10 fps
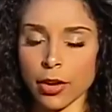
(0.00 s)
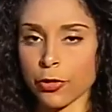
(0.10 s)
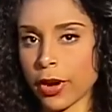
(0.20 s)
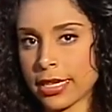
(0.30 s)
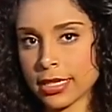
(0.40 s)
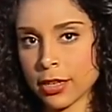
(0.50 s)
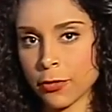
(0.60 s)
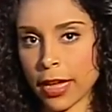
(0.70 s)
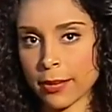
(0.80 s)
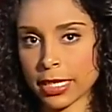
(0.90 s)
Now, friends and
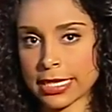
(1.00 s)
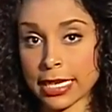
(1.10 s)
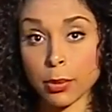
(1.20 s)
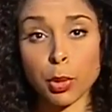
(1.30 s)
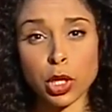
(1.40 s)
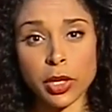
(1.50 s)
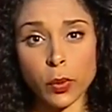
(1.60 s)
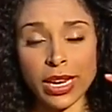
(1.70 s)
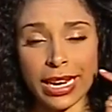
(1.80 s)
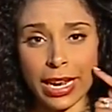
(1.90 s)
family say the bullet
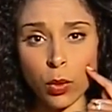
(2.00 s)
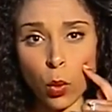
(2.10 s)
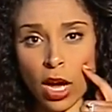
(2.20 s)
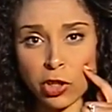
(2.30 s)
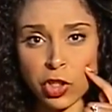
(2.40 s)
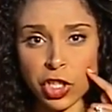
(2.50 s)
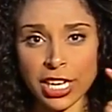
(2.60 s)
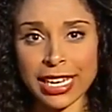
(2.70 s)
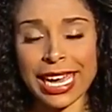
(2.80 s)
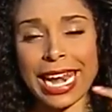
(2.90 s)
went in one
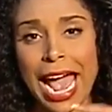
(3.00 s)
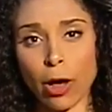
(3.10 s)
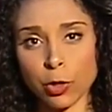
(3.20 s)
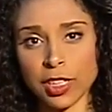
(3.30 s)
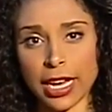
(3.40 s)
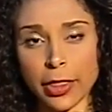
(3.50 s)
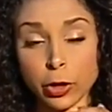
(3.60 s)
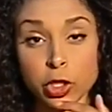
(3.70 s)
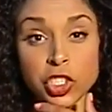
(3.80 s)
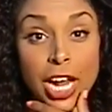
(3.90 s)
cheek and out the
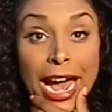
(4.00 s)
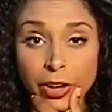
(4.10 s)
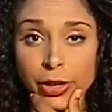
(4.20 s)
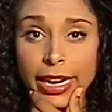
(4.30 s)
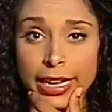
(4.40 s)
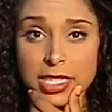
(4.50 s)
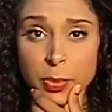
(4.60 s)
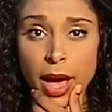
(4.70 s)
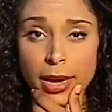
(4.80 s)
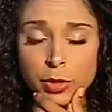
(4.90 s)
other, shattering his
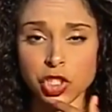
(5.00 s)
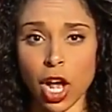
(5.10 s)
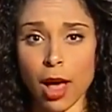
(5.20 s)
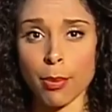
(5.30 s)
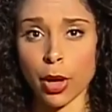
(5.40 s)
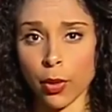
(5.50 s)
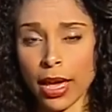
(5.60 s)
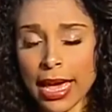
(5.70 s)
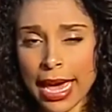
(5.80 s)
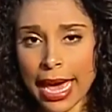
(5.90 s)
bottom jawbone.
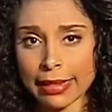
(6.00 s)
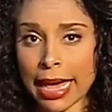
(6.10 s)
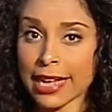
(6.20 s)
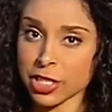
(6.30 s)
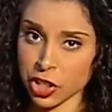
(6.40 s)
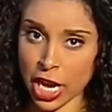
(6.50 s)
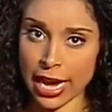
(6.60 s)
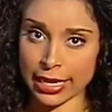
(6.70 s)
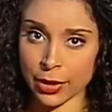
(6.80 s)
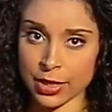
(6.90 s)
At last
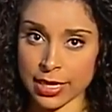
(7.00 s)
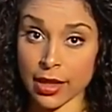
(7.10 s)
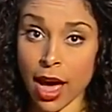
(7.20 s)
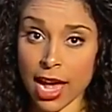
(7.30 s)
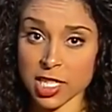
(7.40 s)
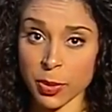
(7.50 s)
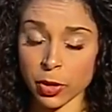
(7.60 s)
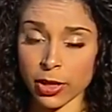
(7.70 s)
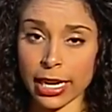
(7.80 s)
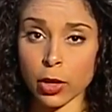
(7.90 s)
check, he was in the
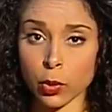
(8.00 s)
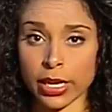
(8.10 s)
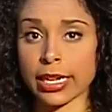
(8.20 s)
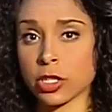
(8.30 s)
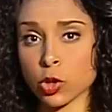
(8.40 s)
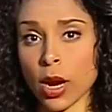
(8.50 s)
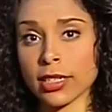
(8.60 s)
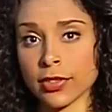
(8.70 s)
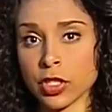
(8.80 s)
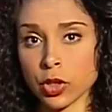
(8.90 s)
hospital getting
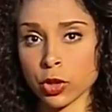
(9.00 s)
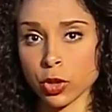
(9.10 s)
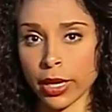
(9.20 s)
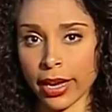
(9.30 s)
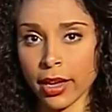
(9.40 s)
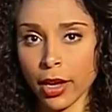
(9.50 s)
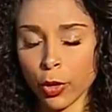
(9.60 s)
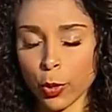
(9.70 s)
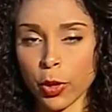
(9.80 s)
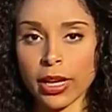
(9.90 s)
reconstructive surgery.
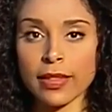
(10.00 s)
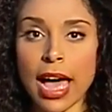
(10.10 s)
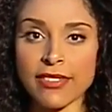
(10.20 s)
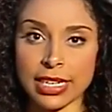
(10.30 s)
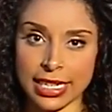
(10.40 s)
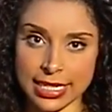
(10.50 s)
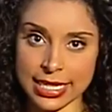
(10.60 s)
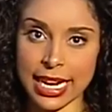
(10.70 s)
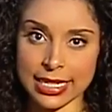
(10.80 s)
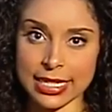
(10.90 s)
Reporting live in
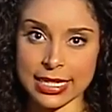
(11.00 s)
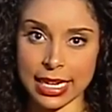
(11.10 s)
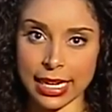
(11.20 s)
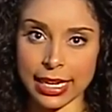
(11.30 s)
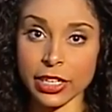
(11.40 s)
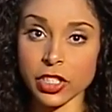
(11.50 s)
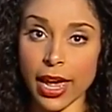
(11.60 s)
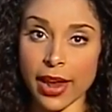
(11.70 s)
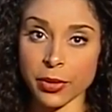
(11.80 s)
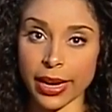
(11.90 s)
East Kansas City,
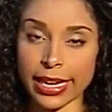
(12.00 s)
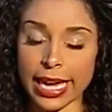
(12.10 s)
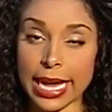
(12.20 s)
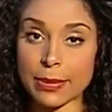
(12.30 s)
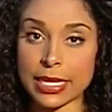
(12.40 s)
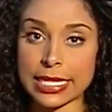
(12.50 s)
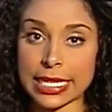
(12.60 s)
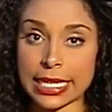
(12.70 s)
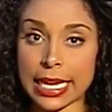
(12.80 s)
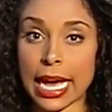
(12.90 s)
Keisha Henry,
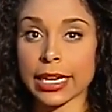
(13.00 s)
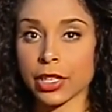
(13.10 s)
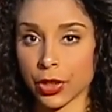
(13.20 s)
KMBC 9